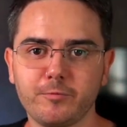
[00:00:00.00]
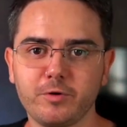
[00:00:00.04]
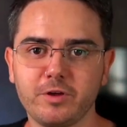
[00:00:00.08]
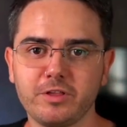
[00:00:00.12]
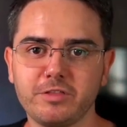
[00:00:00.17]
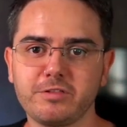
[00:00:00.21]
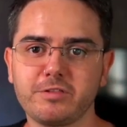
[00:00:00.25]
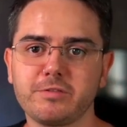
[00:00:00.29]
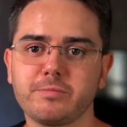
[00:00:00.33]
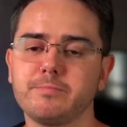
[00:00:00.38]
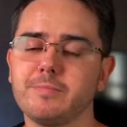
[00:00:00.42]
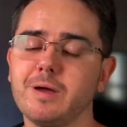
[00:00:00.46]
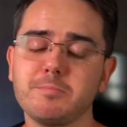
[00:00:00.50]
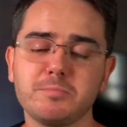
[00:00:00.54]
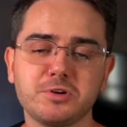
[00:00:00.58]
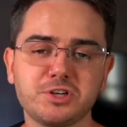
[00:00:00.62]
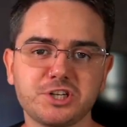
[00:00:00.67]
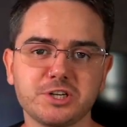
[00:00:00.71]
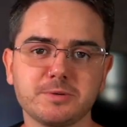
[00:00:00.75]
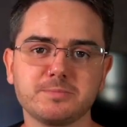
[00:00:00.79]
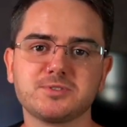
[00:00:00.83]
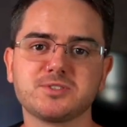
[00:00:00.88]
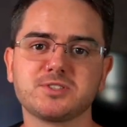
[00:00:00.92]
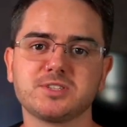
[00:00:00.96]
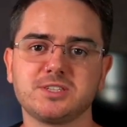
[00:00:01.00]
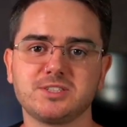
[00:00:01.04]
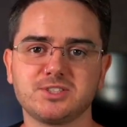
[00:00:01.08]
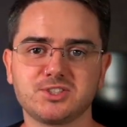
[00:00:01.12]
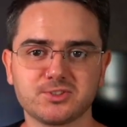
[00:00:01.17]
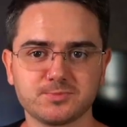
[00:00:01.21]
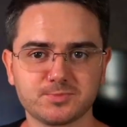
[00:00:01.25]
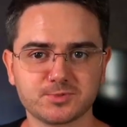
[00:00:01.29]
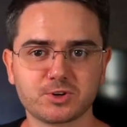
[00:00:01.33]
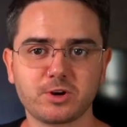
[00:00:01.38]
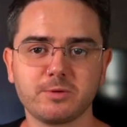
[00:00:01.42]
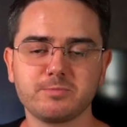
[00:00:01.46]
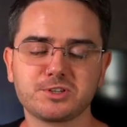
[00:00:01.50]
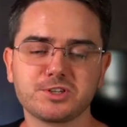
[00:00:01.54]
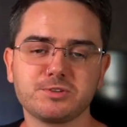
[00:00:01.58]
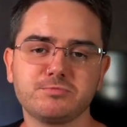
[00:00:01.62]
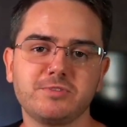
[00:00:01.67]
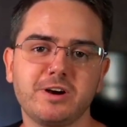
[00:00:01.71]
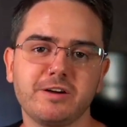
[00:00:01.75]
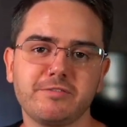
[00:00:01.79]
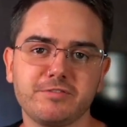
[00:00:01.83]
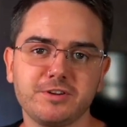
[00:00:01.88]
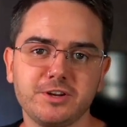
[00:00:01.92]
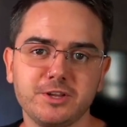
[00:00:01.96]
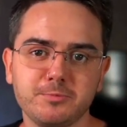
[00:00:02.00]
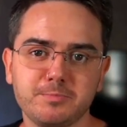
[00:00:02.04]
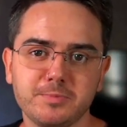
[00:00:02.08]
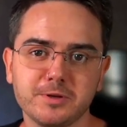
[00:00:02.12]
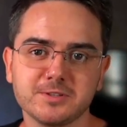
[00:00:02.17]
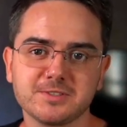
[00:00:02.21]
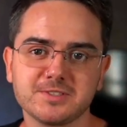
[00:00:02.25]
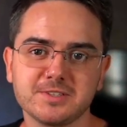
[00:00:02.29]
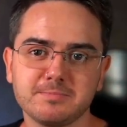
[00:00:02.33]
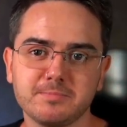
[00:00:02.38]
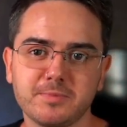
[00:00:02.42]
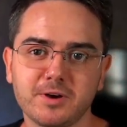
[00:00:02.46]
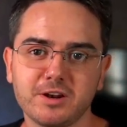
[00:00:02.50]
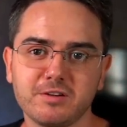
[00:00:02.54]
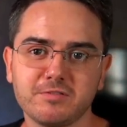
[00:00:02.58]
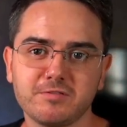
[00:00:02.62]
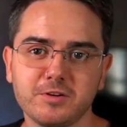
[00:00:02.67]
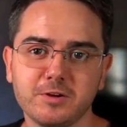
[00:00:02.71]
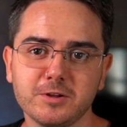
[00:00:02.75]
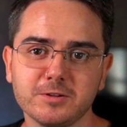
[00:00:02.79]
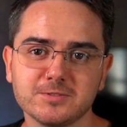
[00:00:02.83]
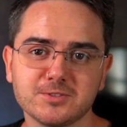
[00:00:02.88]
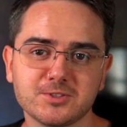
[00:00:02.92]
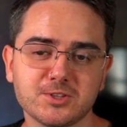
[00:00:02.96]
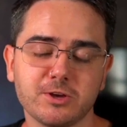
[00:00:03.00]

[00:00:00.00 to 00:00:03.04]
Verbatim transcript: with memberships and subscription revenue built in by default.